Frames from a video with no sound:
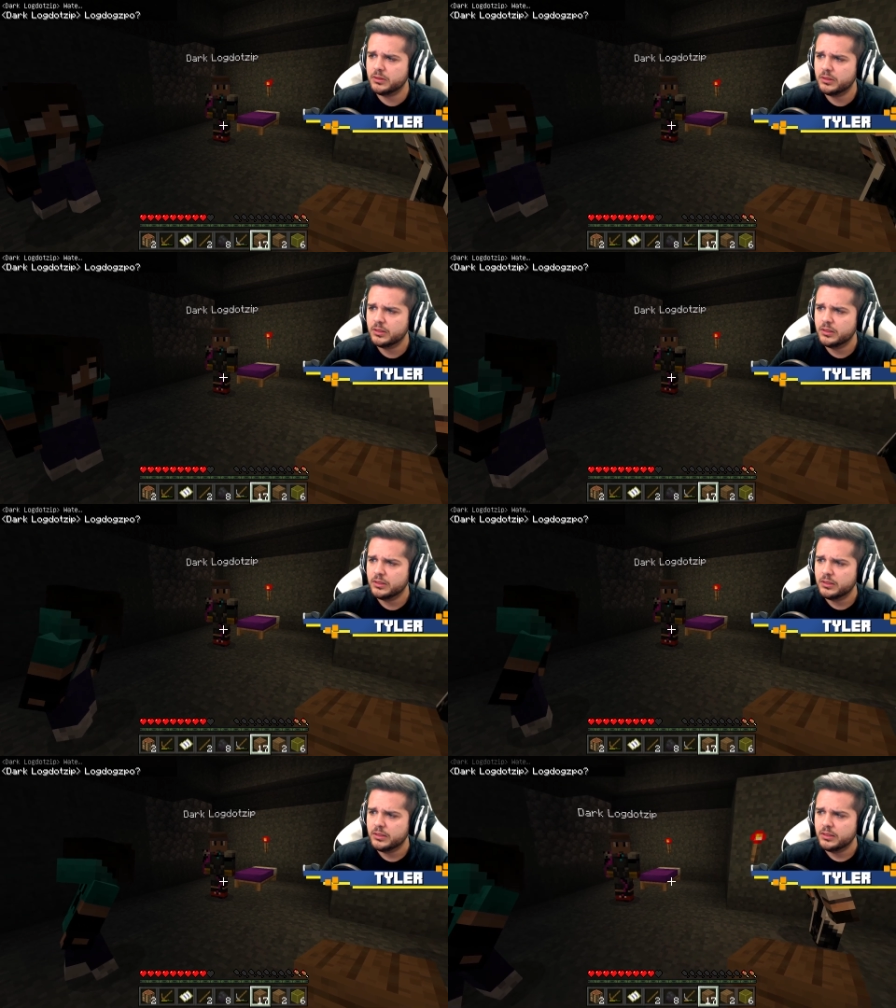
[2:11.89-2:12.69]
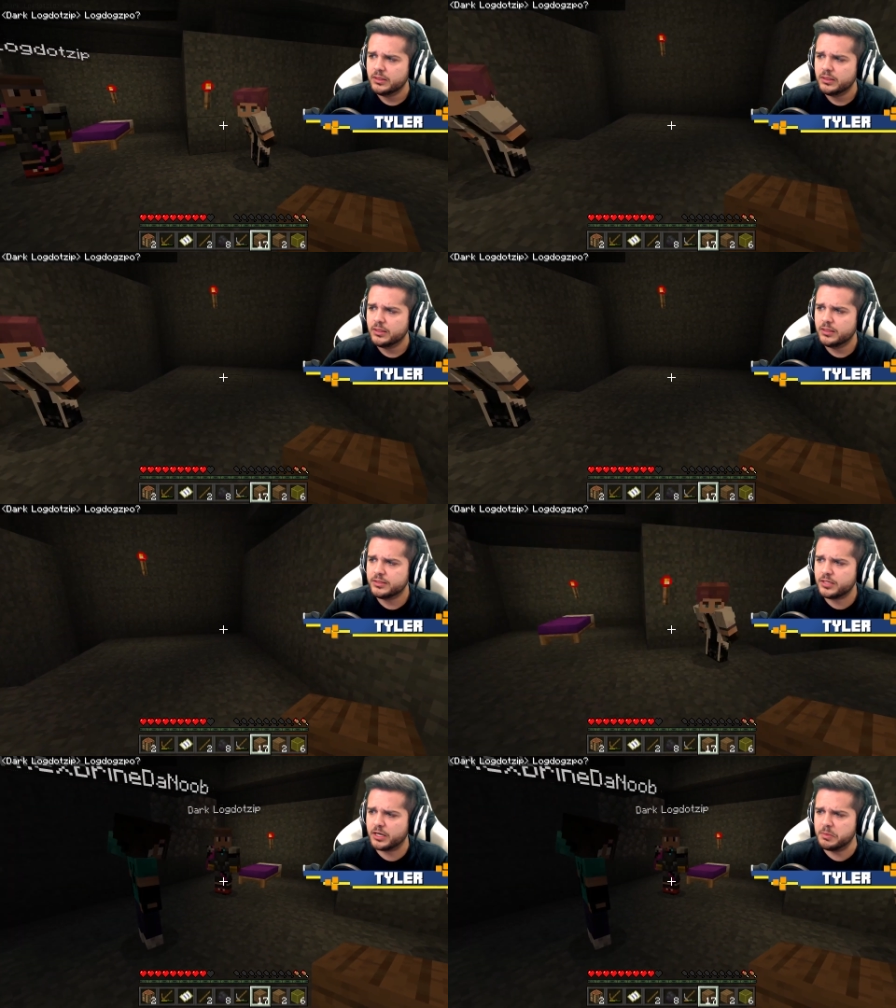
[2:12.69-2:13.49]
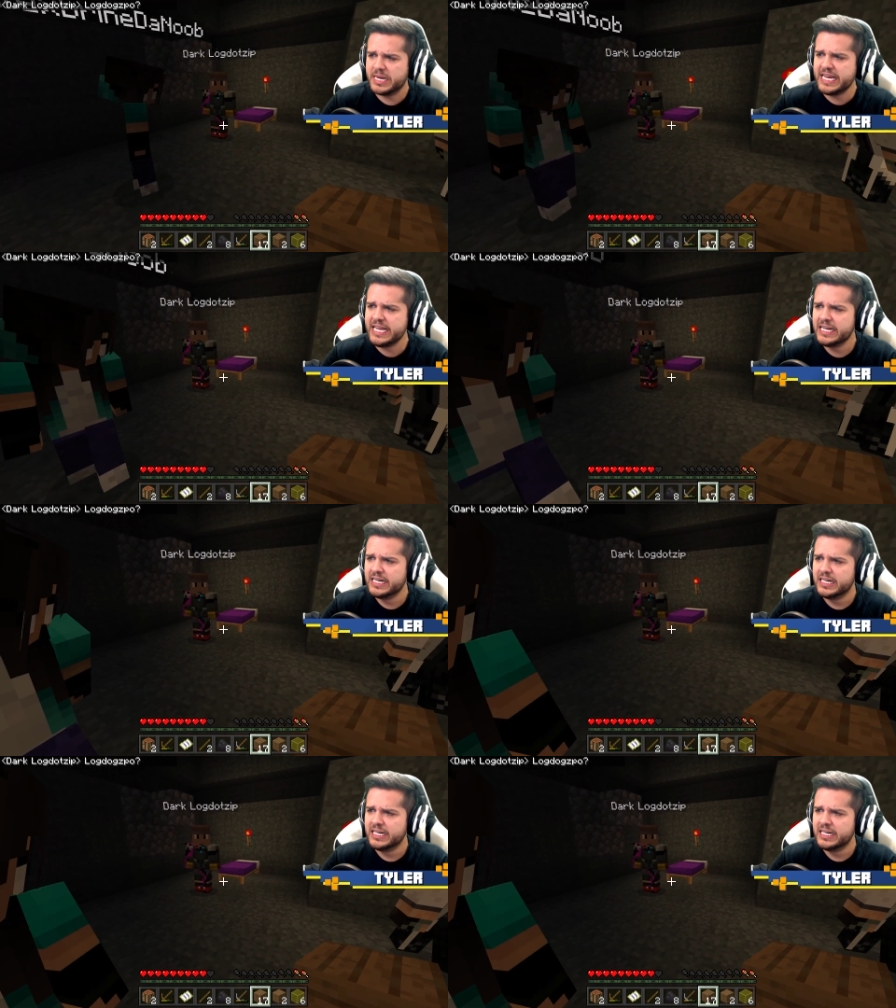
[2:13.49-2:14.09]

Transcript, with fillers: Logdotzip? Is he talking to me?